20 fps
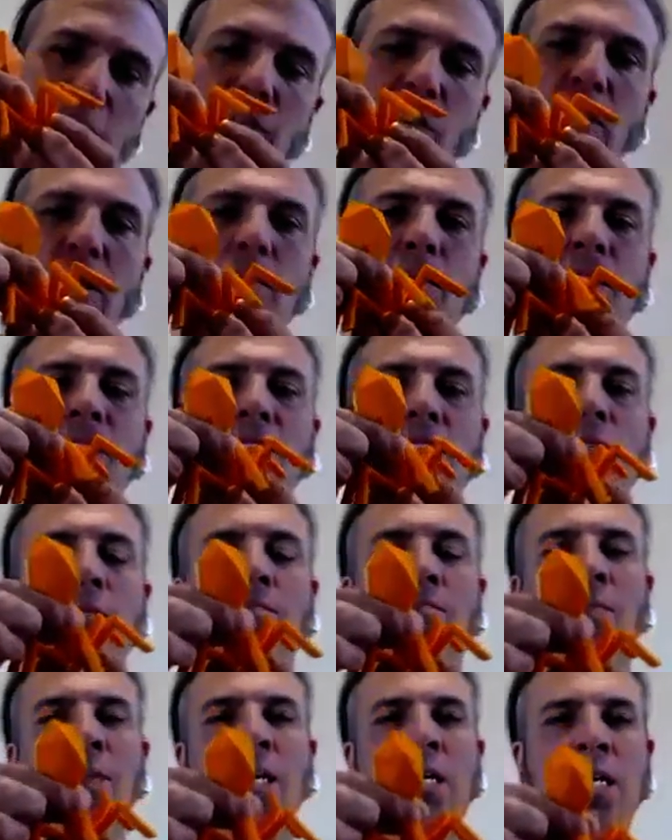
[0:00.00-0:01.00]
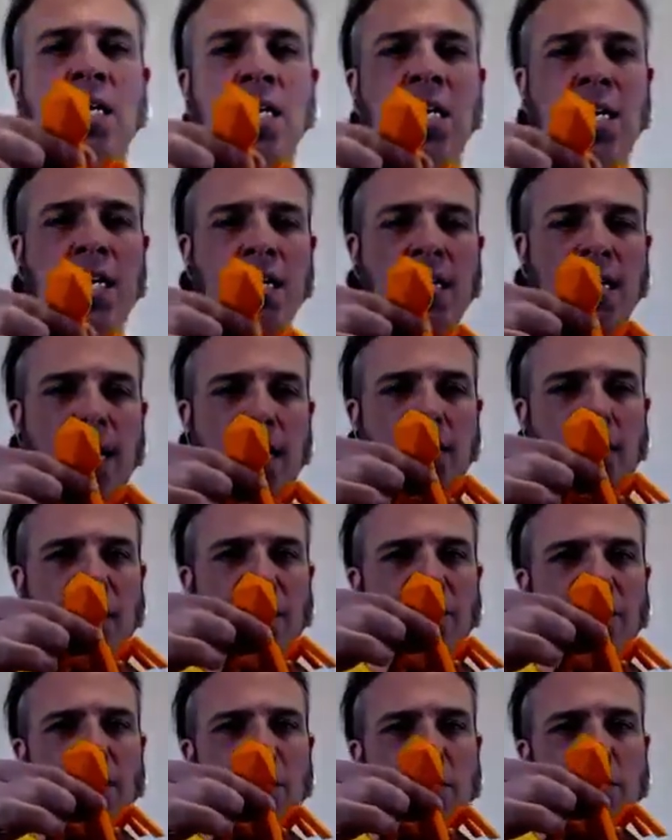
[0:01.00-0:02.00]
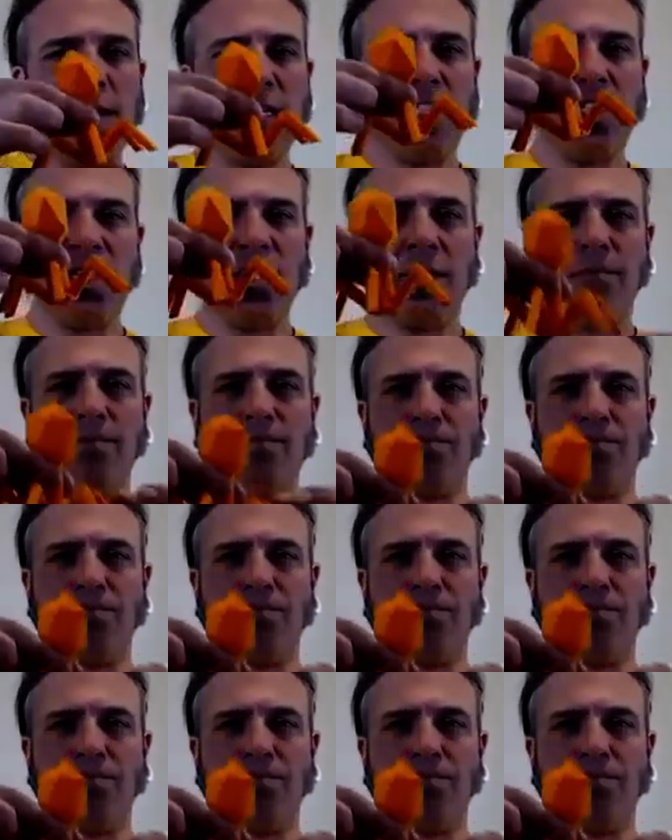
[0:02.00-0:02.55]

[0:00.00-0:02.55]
fibers. Now, if you imagine